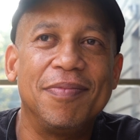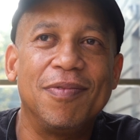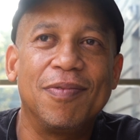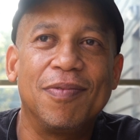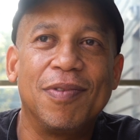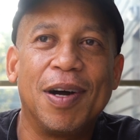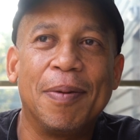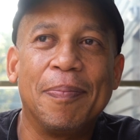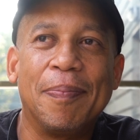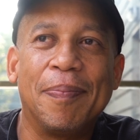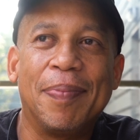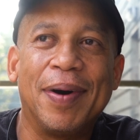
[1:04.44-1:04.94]

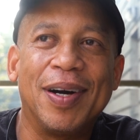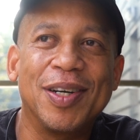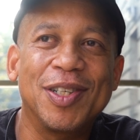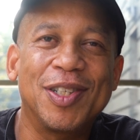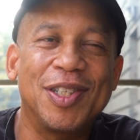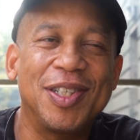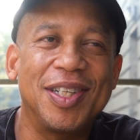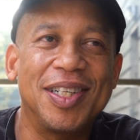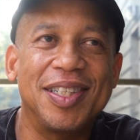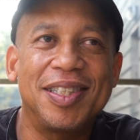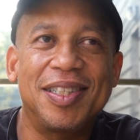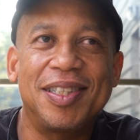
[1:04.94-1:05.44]

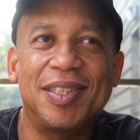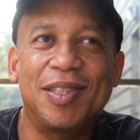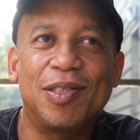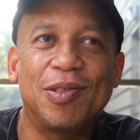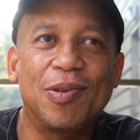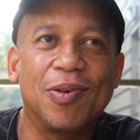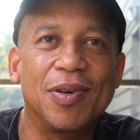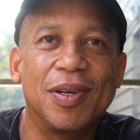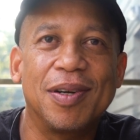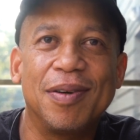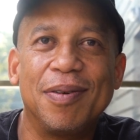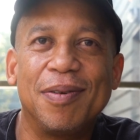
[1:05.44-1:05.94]
rambunctious
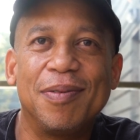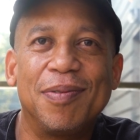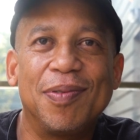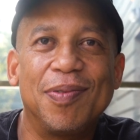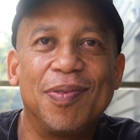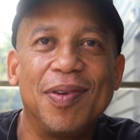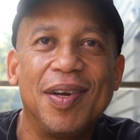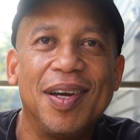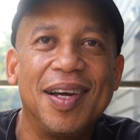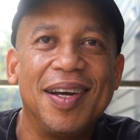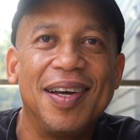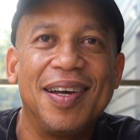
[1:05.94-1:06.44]
sort of
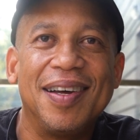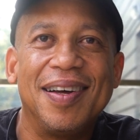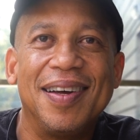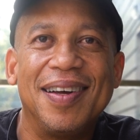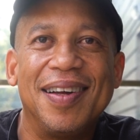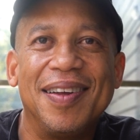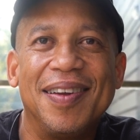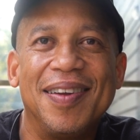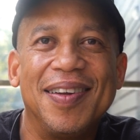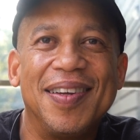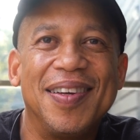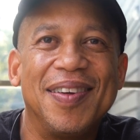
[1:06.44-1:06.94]

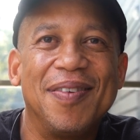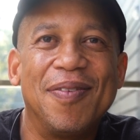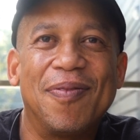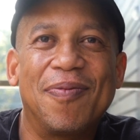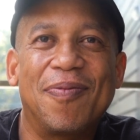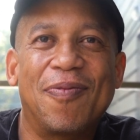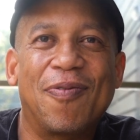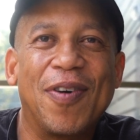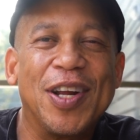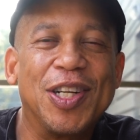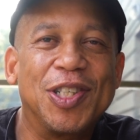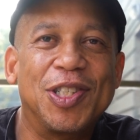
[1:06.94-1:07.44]

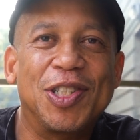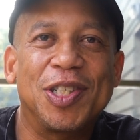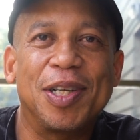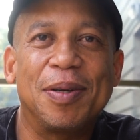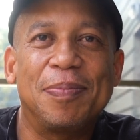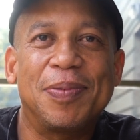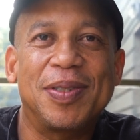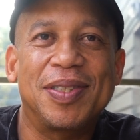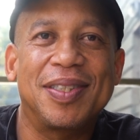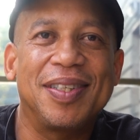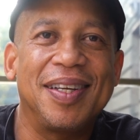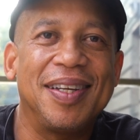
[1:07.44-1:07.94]

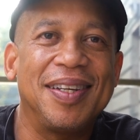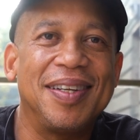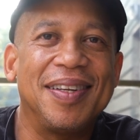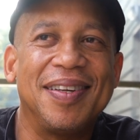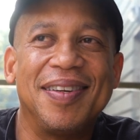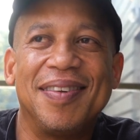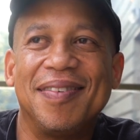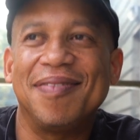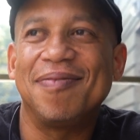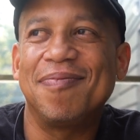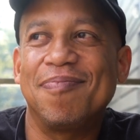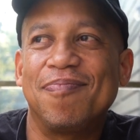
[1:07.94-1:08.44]
friendships and
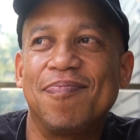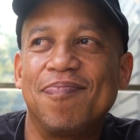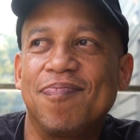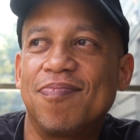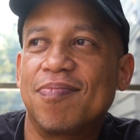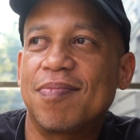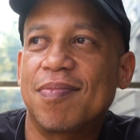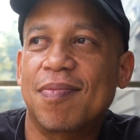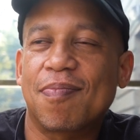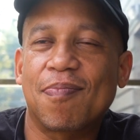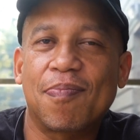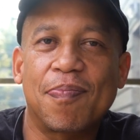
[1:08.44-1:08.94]

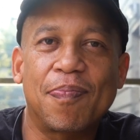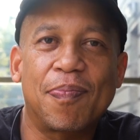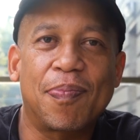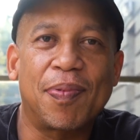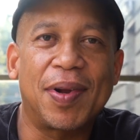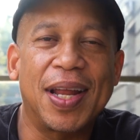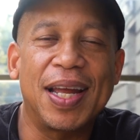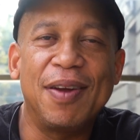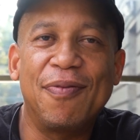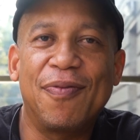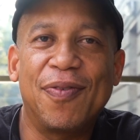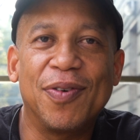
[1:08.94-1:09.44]

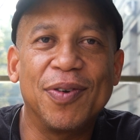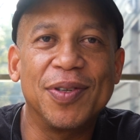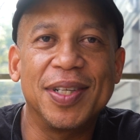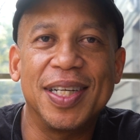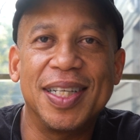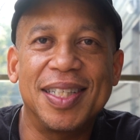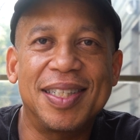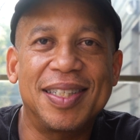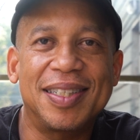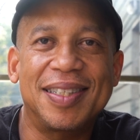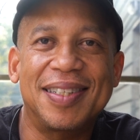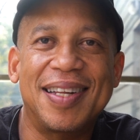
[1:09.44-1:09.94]

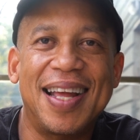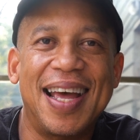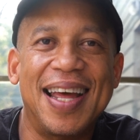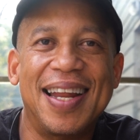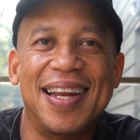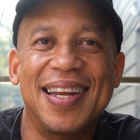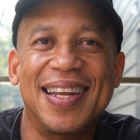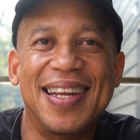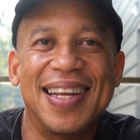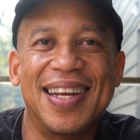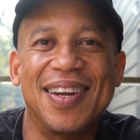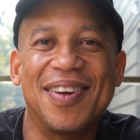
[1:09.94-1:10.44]
playfulness
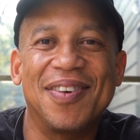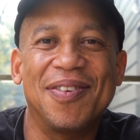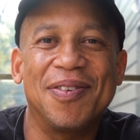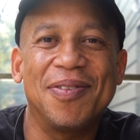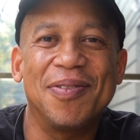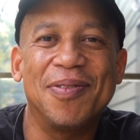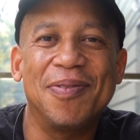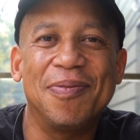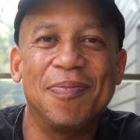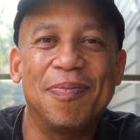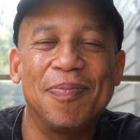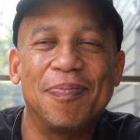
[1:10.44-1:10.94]
that
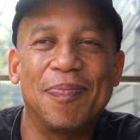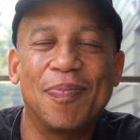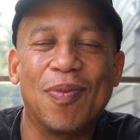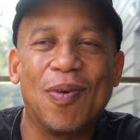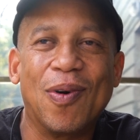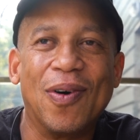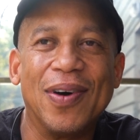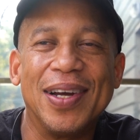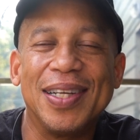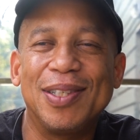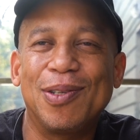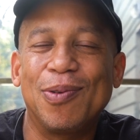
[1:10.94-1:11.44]

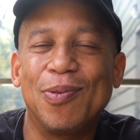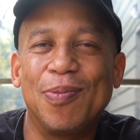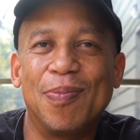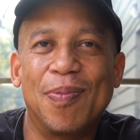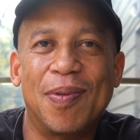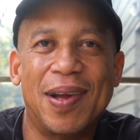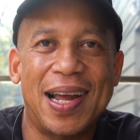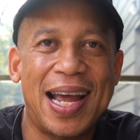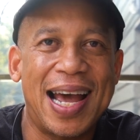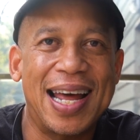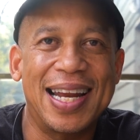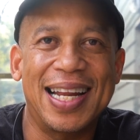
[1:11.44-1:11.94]
boys who
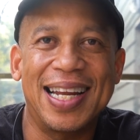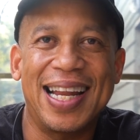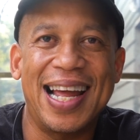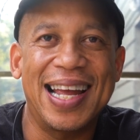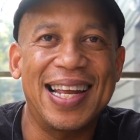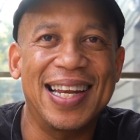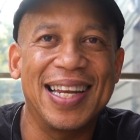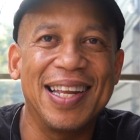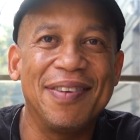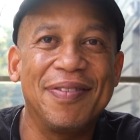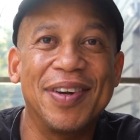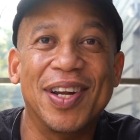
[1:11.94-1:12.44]
kind of
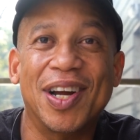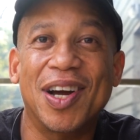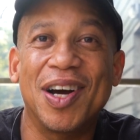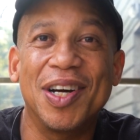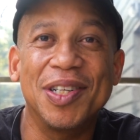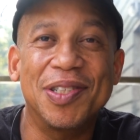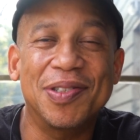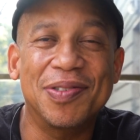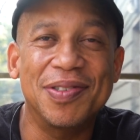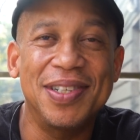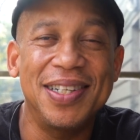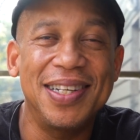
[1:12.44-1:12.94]
like live in the
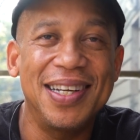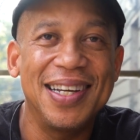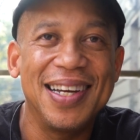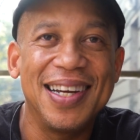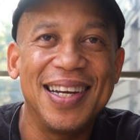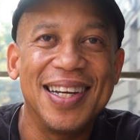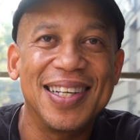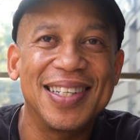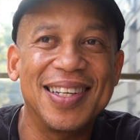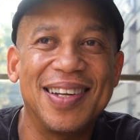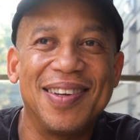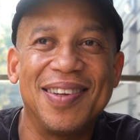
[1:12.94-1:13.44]
country.
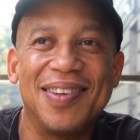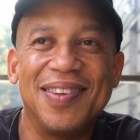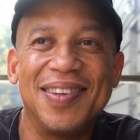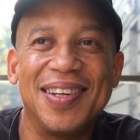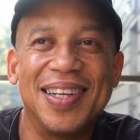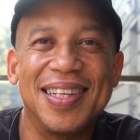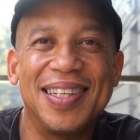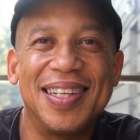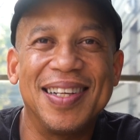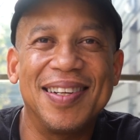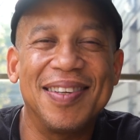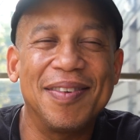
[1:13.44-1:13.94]
So
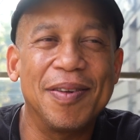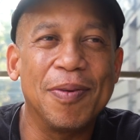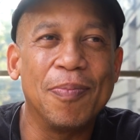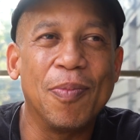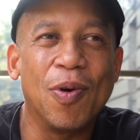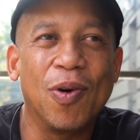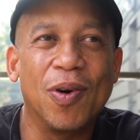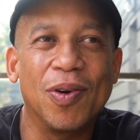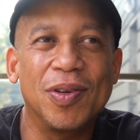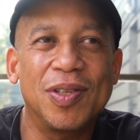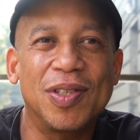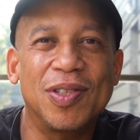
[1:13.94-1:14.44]
like
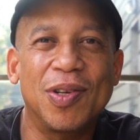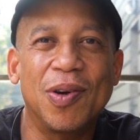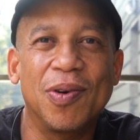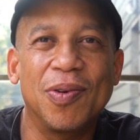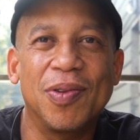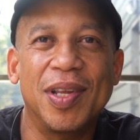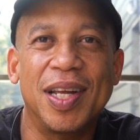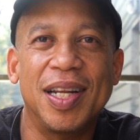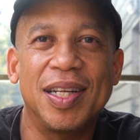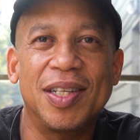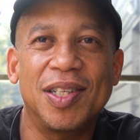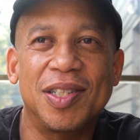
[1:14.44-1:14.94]
more
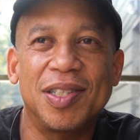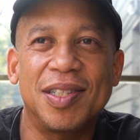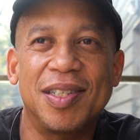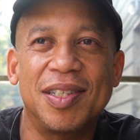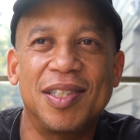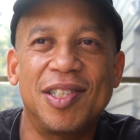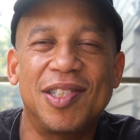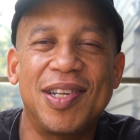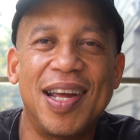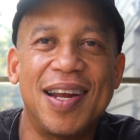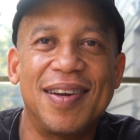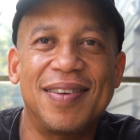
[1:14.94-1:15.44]
so than just the
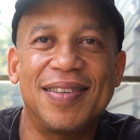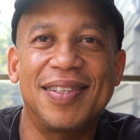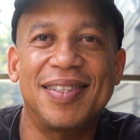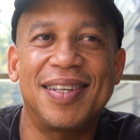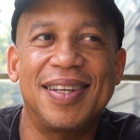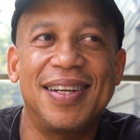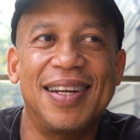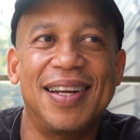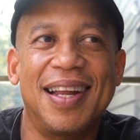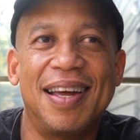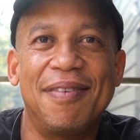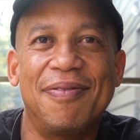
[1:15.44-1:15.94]
standard
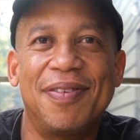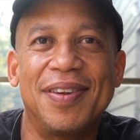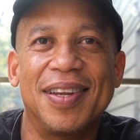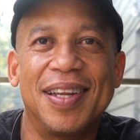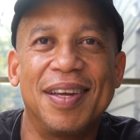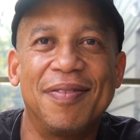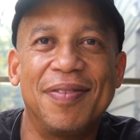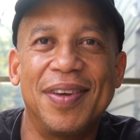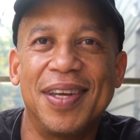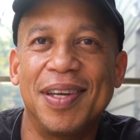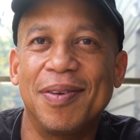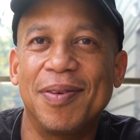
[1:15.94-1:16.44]
city life of
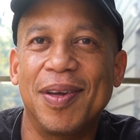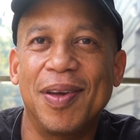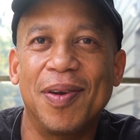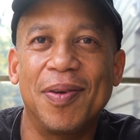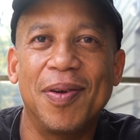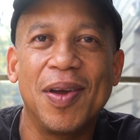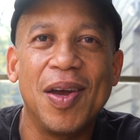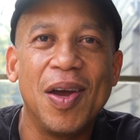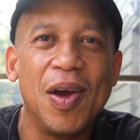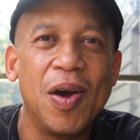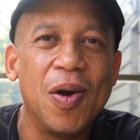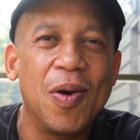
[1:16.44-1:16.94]
living.
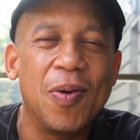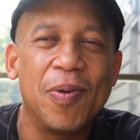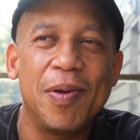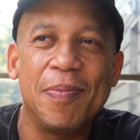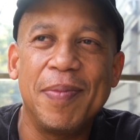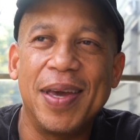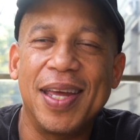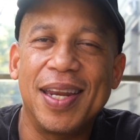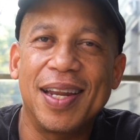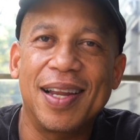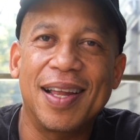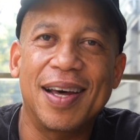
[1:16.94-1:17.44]
Like we
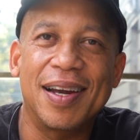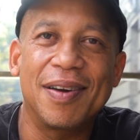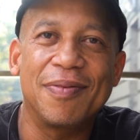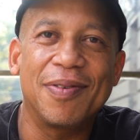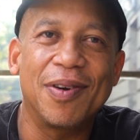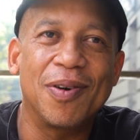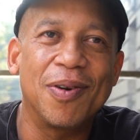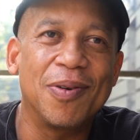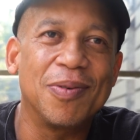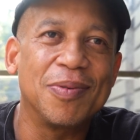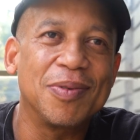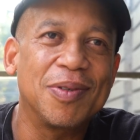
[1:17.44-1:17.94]
made a lot of
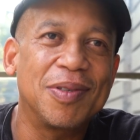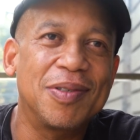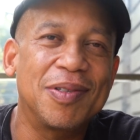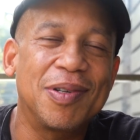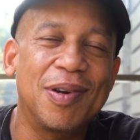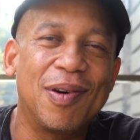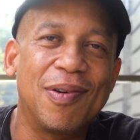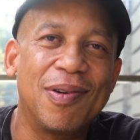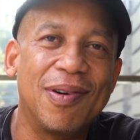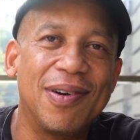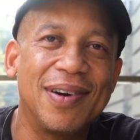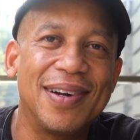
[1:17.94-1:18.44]
our own
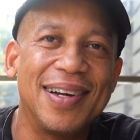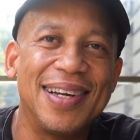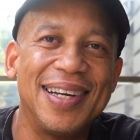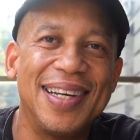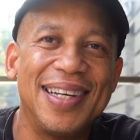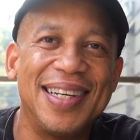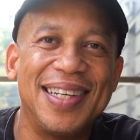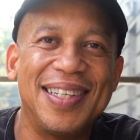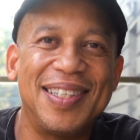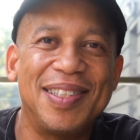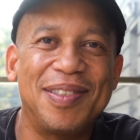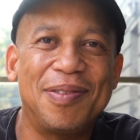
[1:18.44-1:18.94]

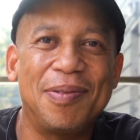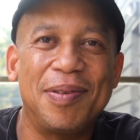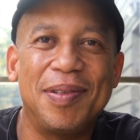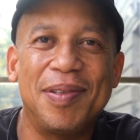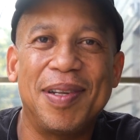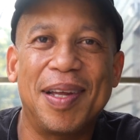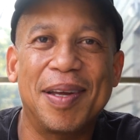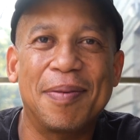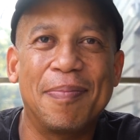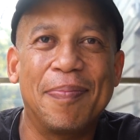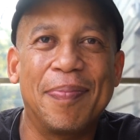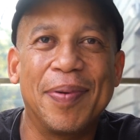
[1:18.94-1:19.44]
toys. We
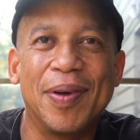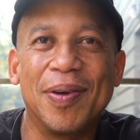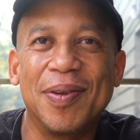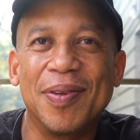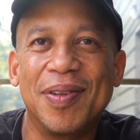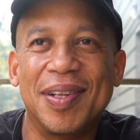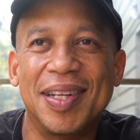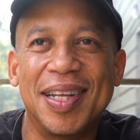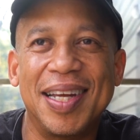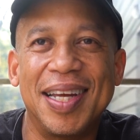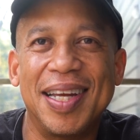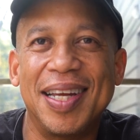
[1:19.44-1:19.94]
like
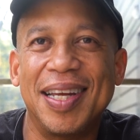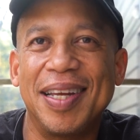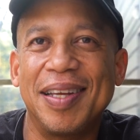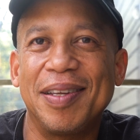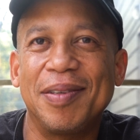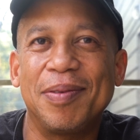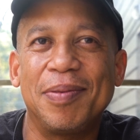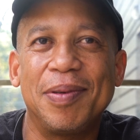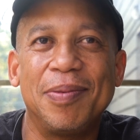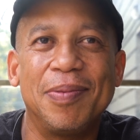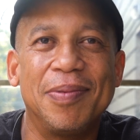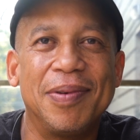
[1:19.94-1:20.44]
built
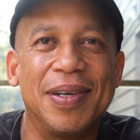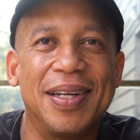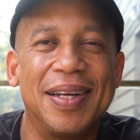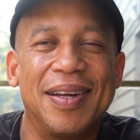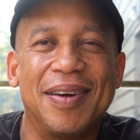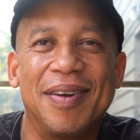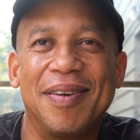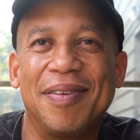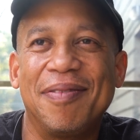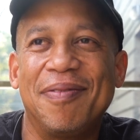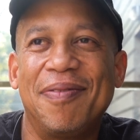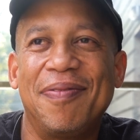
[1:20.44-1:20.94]
things. We went
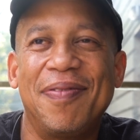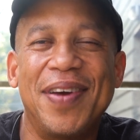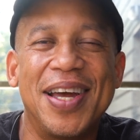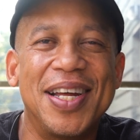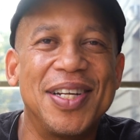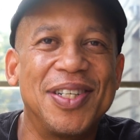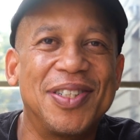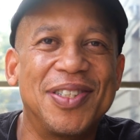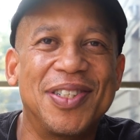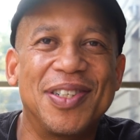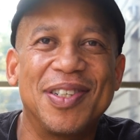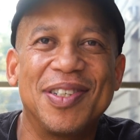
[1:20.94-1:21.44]
on
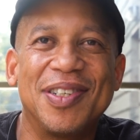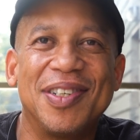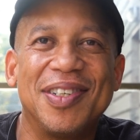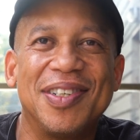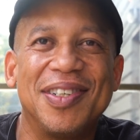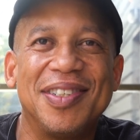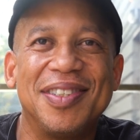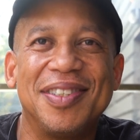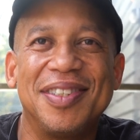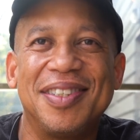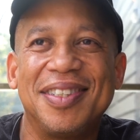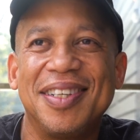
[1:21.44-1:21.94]

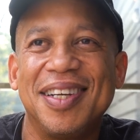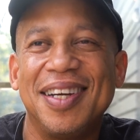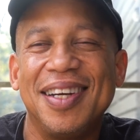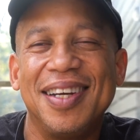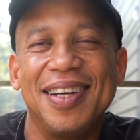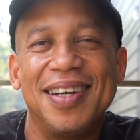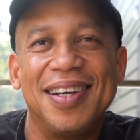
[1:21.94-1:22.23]
adventures.